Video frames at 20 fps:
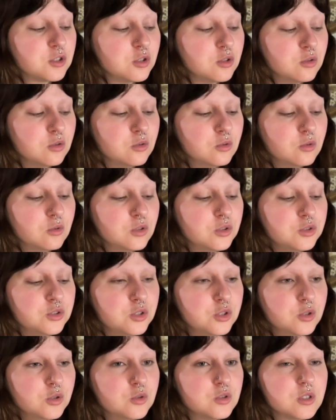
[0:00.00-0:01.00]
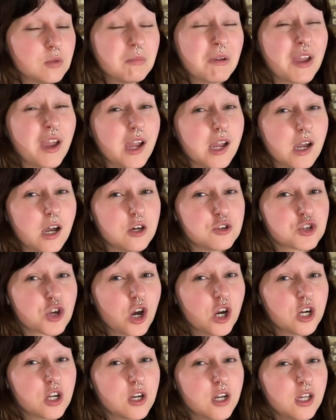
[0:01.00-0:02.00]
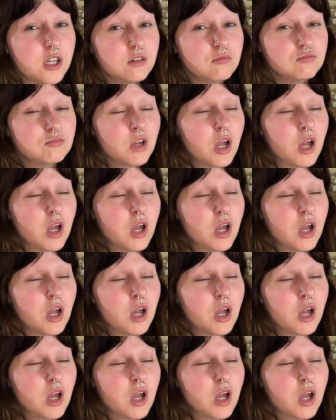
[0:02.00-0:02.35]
to do some chaos gardening.